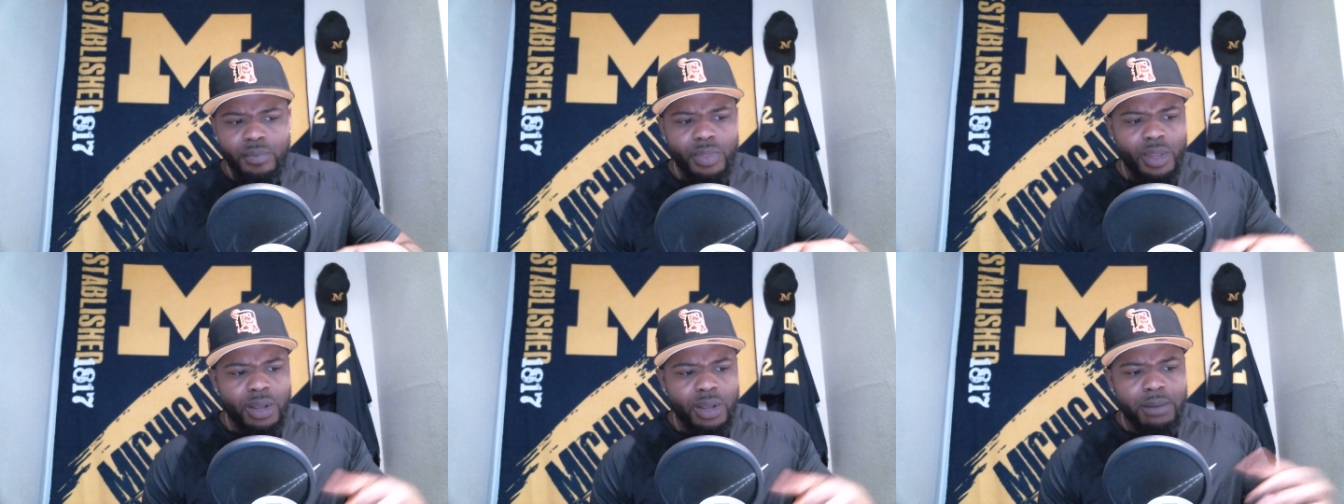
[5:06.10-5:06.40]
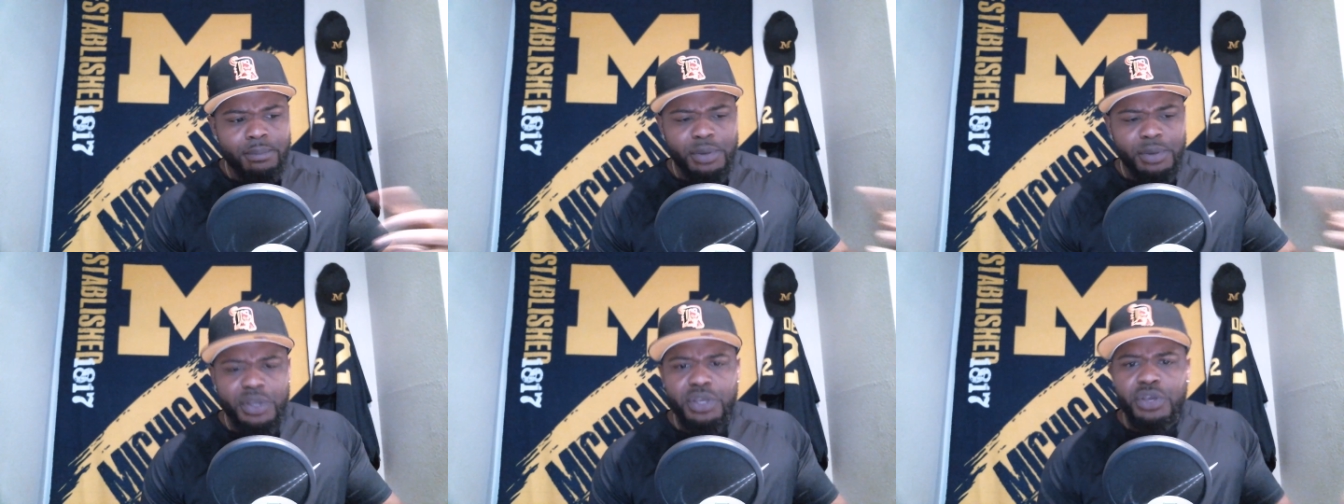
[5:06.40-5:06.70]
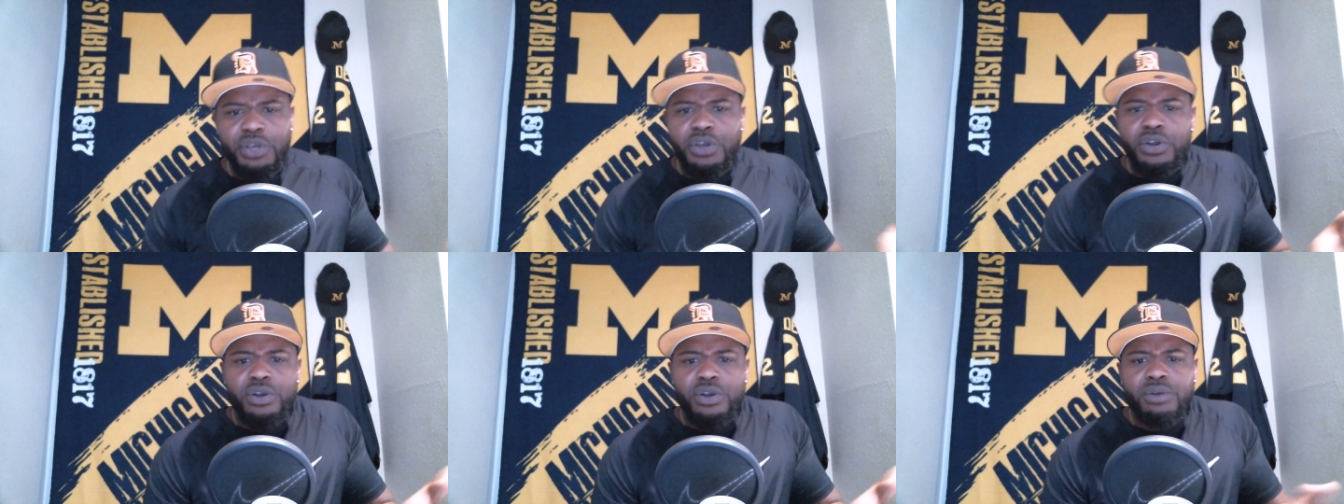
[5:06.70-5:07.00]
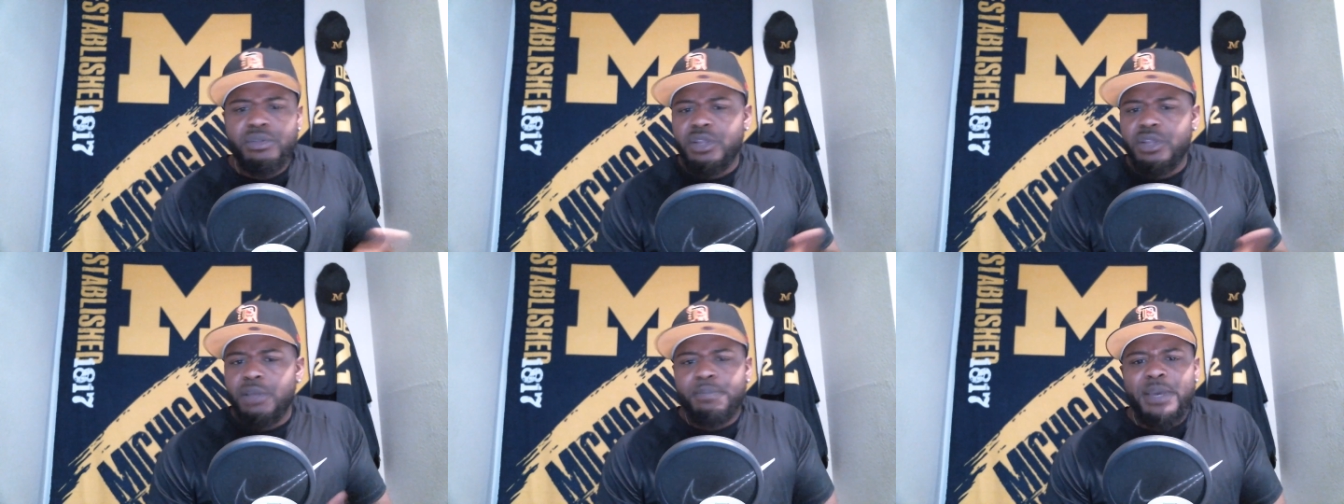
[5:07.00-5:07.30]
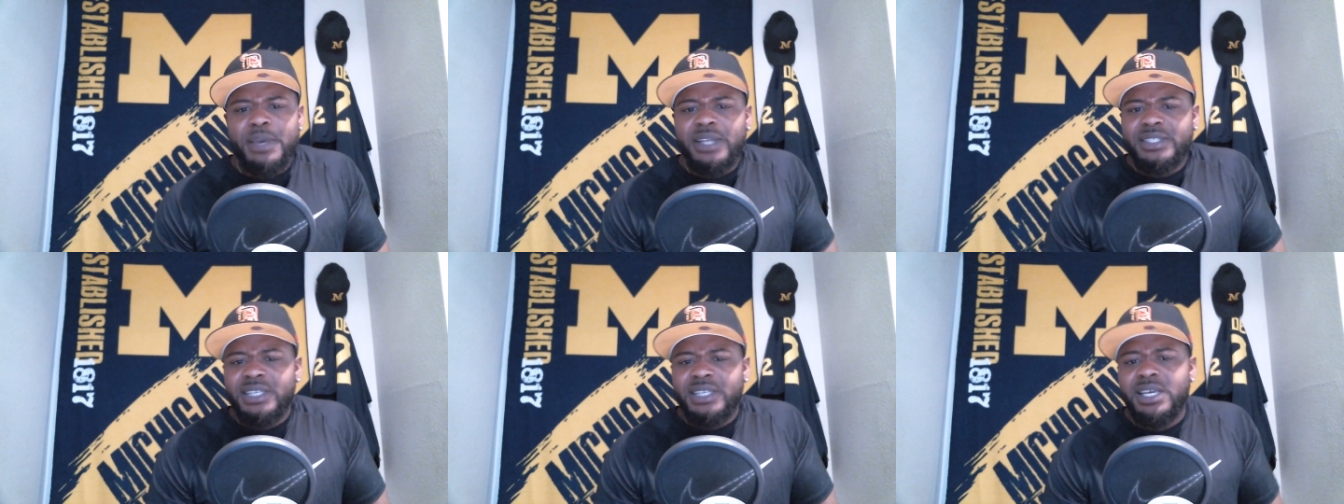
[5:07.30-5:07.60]
But the
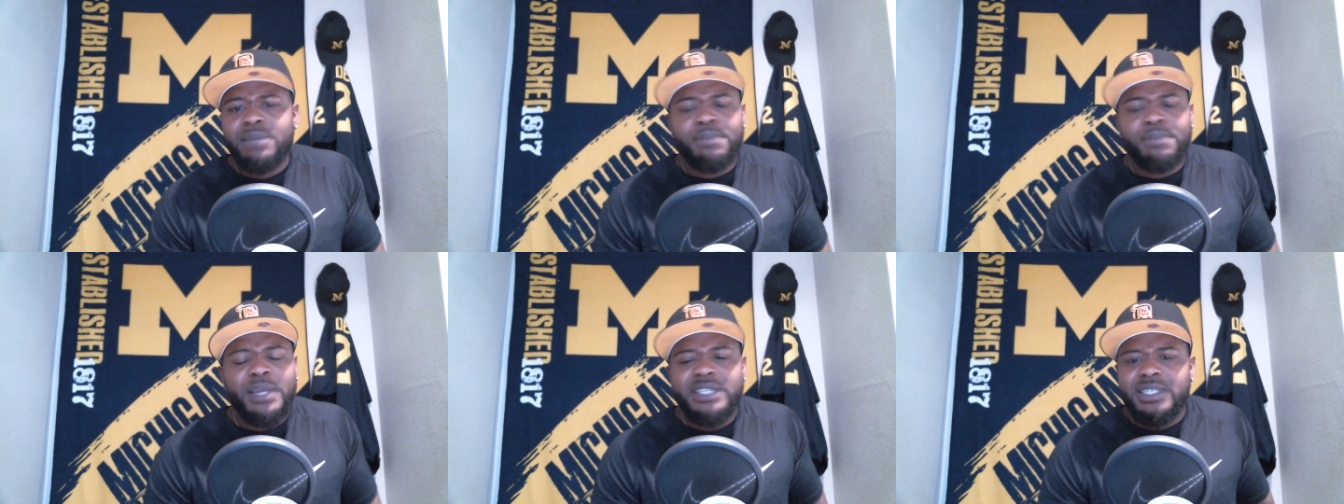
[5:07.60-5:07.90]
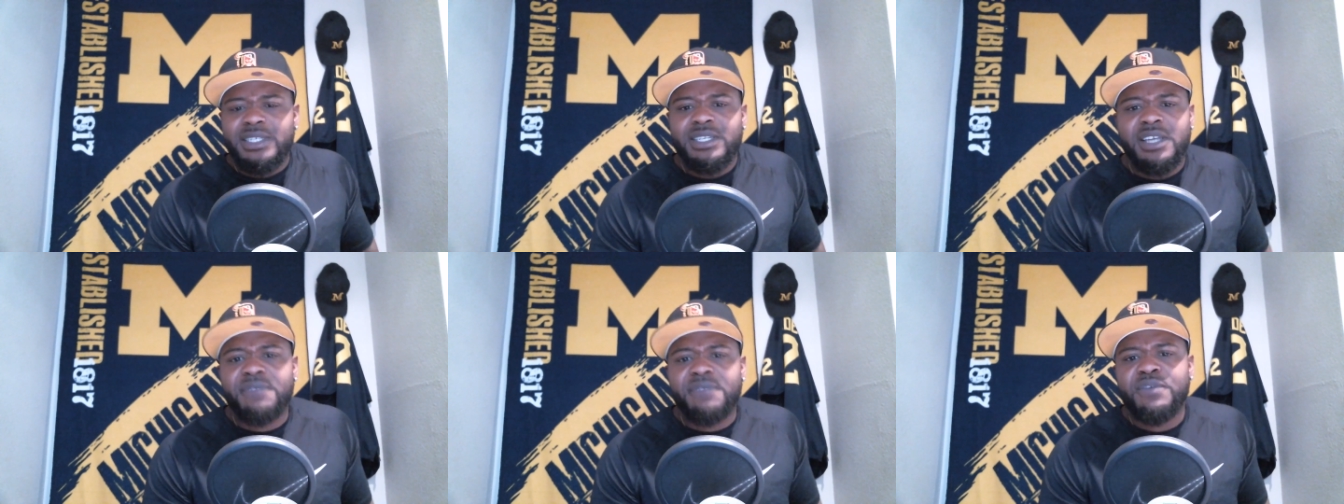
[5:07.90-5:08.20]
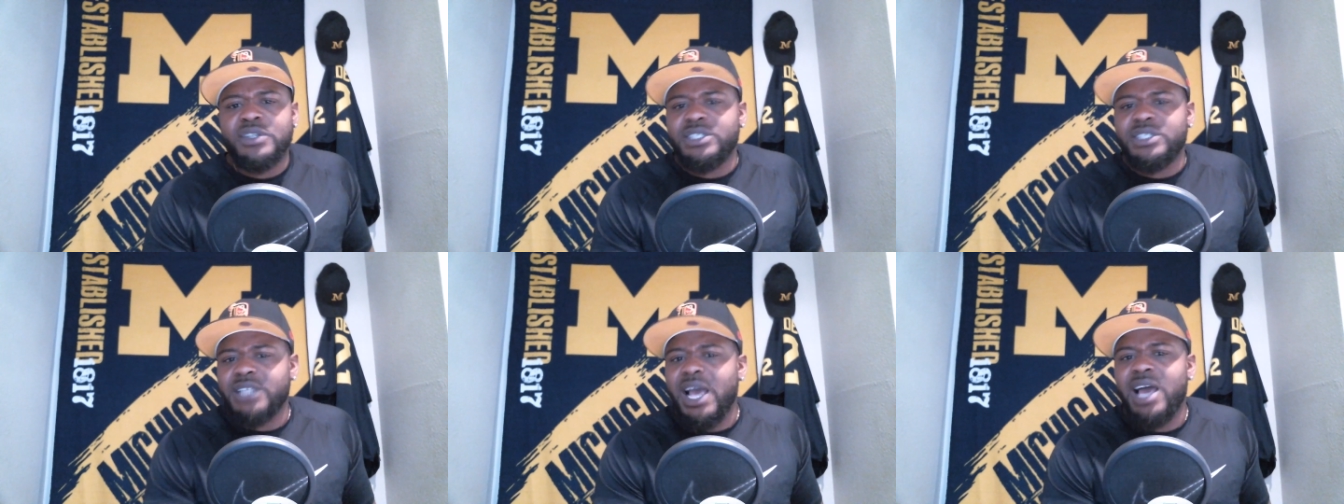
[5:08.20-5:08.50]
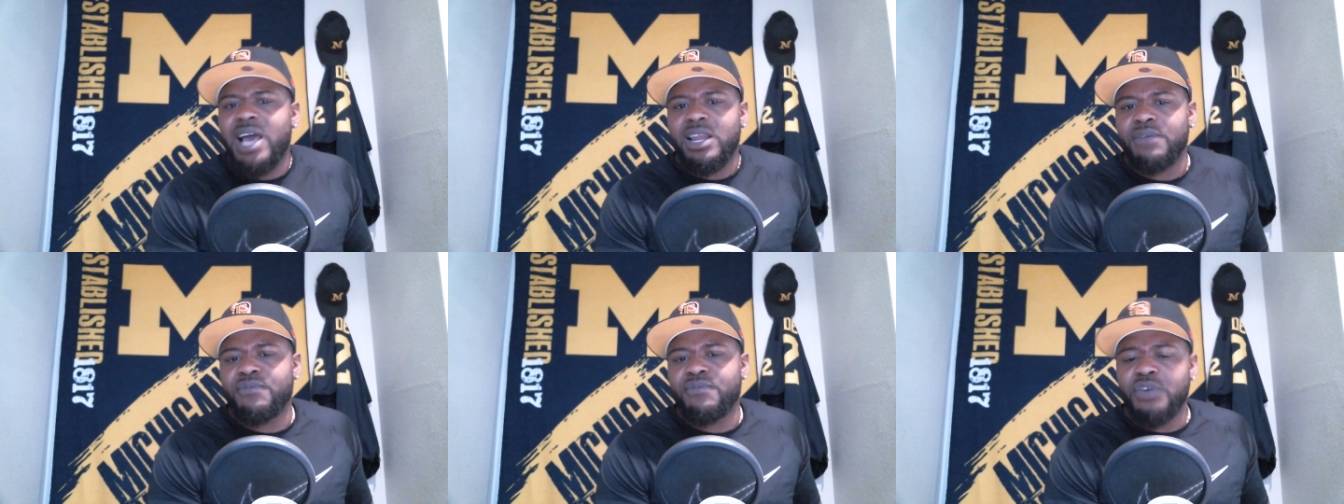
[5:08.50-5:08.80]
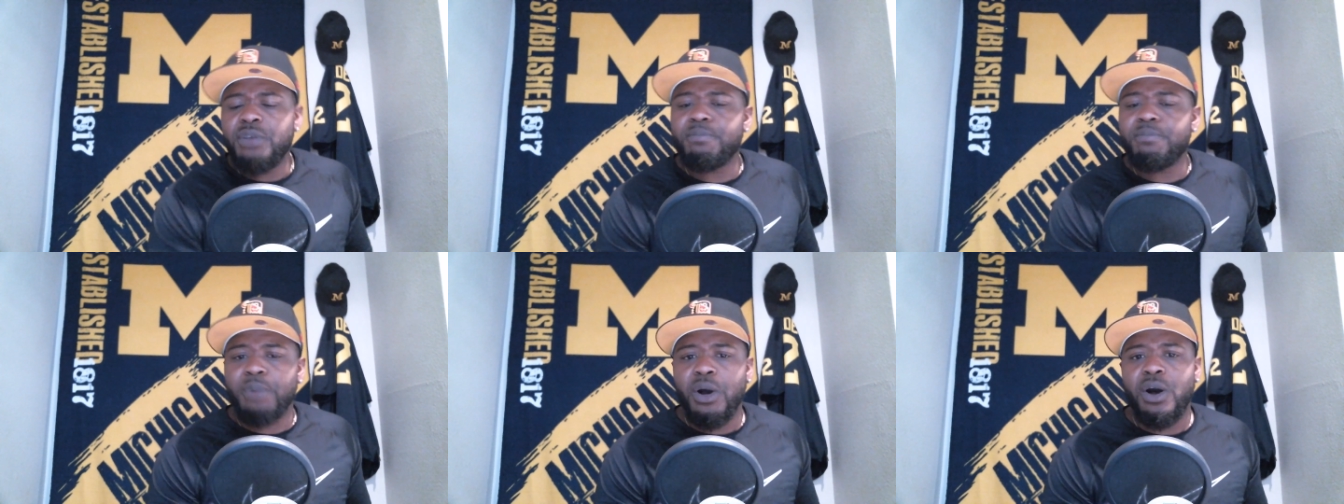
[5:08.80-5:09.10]
Big Ten plays a different style of
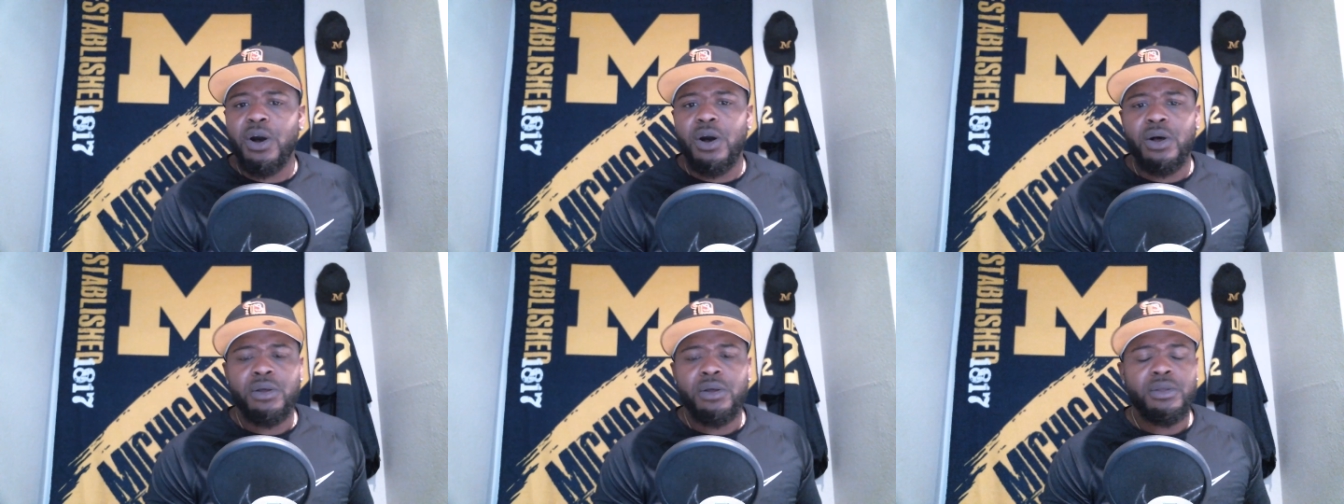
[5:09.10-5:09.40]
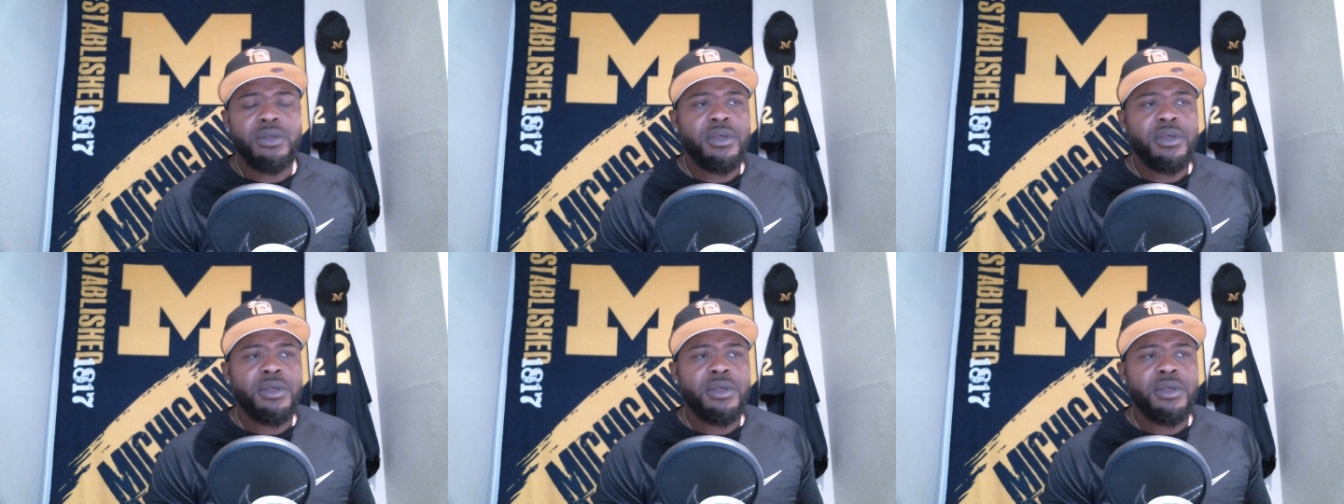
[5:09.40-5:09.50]
football.